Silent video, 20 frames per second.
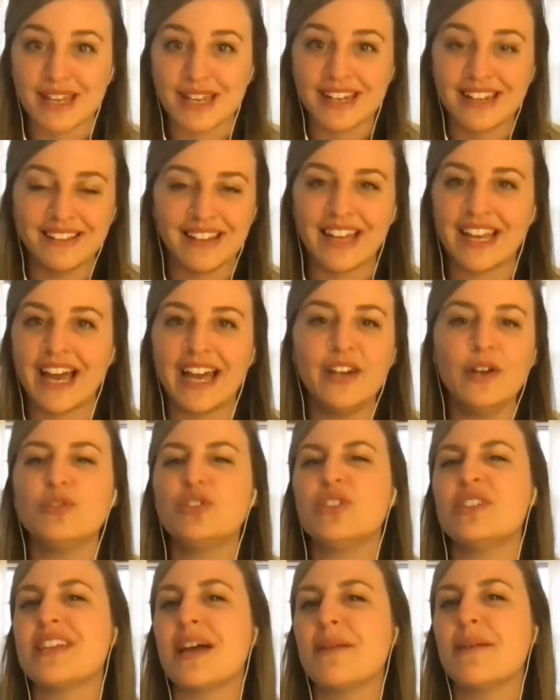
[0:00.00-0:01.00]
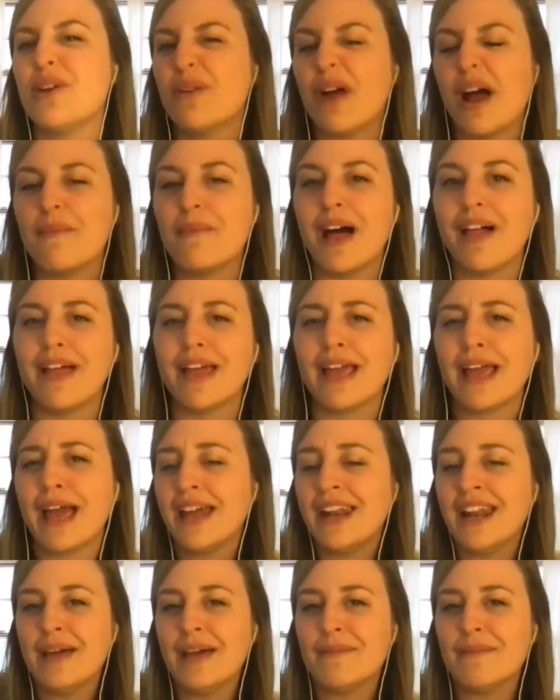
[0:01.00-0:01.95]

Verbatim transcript: me like i don't mm. just i'm not i'm not like and